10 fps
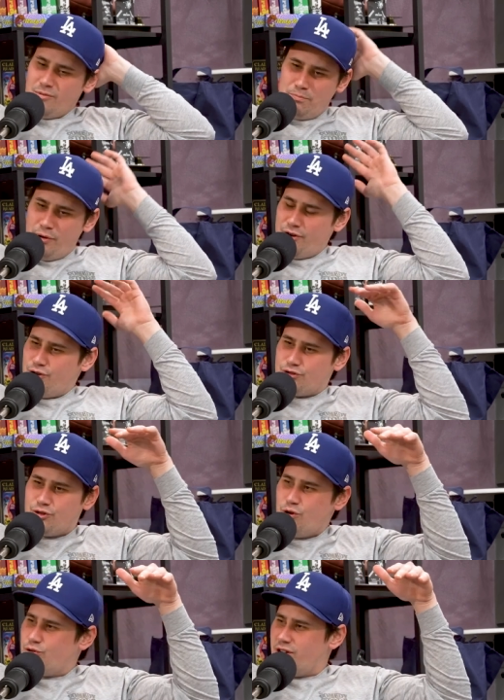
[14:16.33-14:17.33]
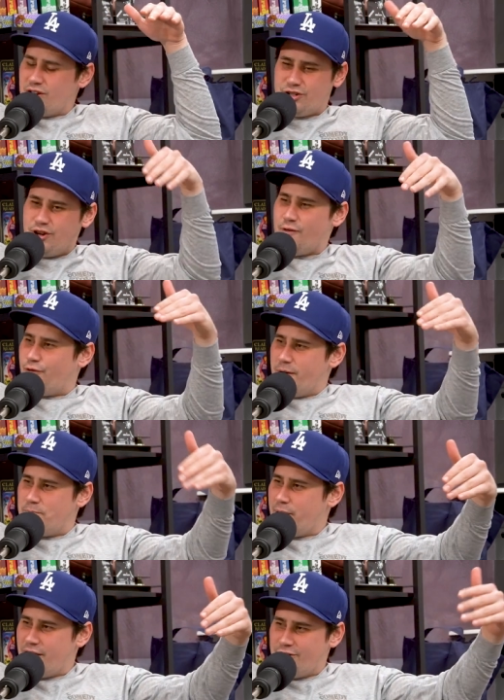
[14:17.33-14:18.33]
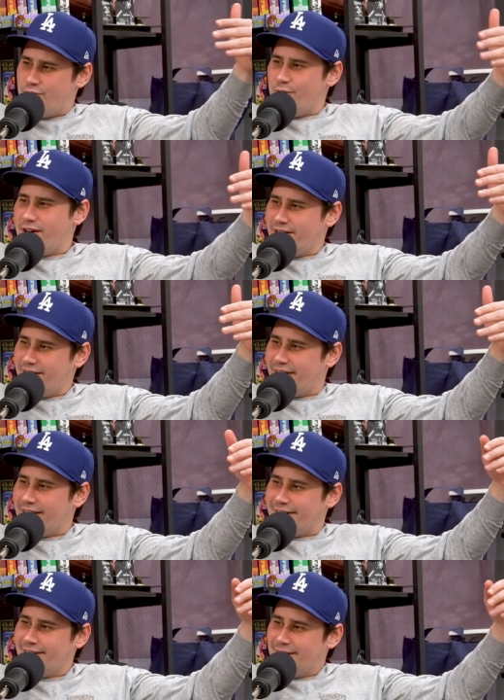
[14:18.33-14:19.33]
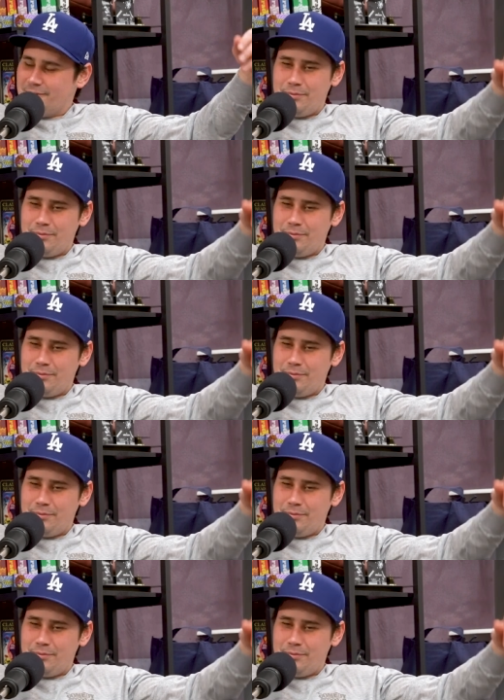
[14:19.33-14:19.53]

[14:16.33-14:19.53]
put your shoes in a different bin, you idiot. Like, yeah.